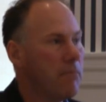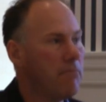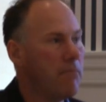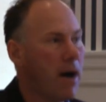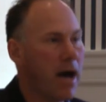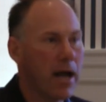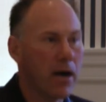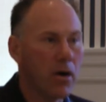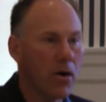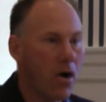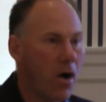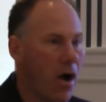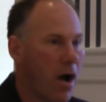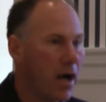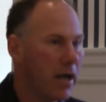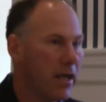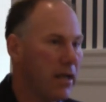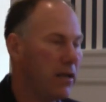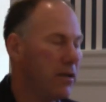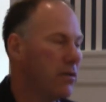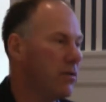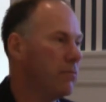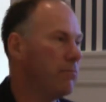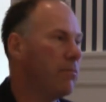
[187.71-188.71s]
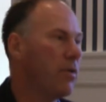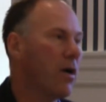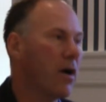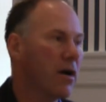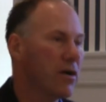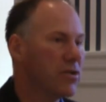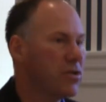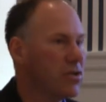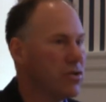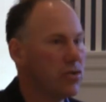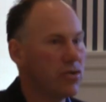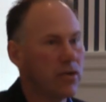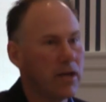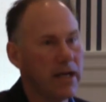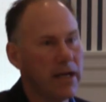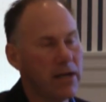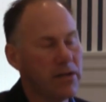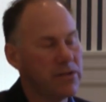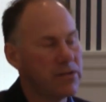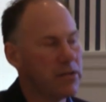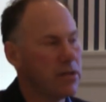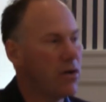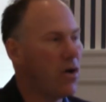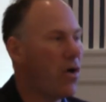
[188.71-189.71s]
minor hockey to parks and
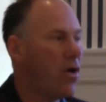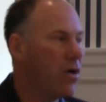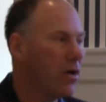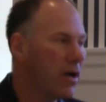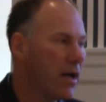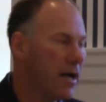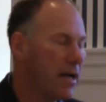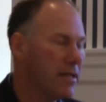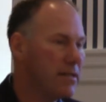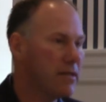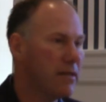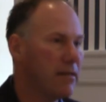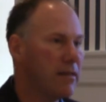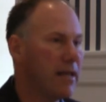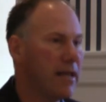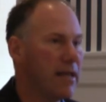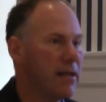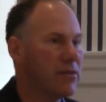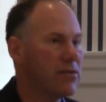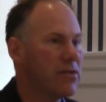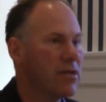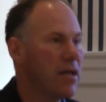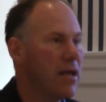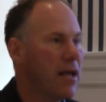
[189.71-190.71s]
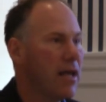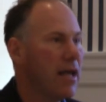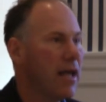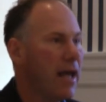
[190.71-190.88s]
trails and all kinds of things,